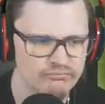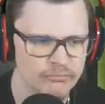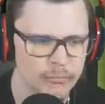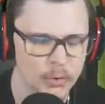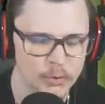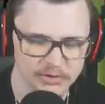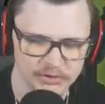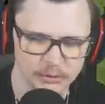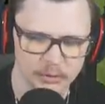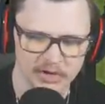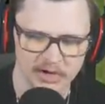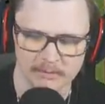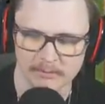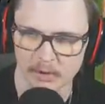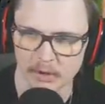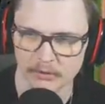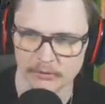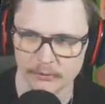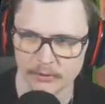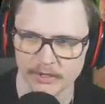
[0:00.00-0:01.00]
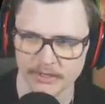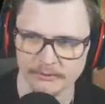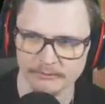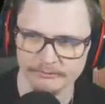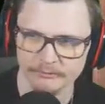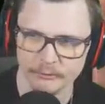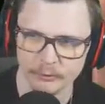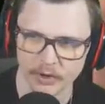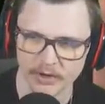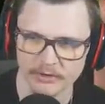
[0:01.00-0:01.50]
We swung at ball three.
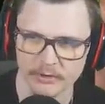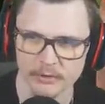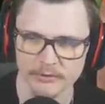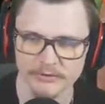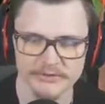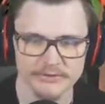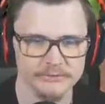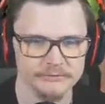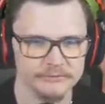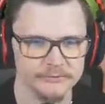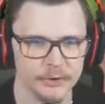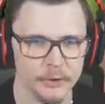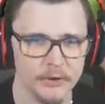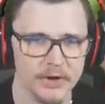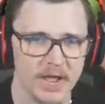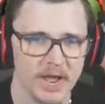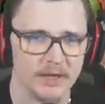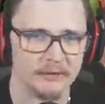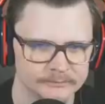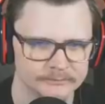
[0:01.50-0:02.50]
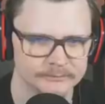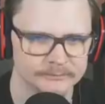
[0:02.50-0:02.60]
Great news. Two down.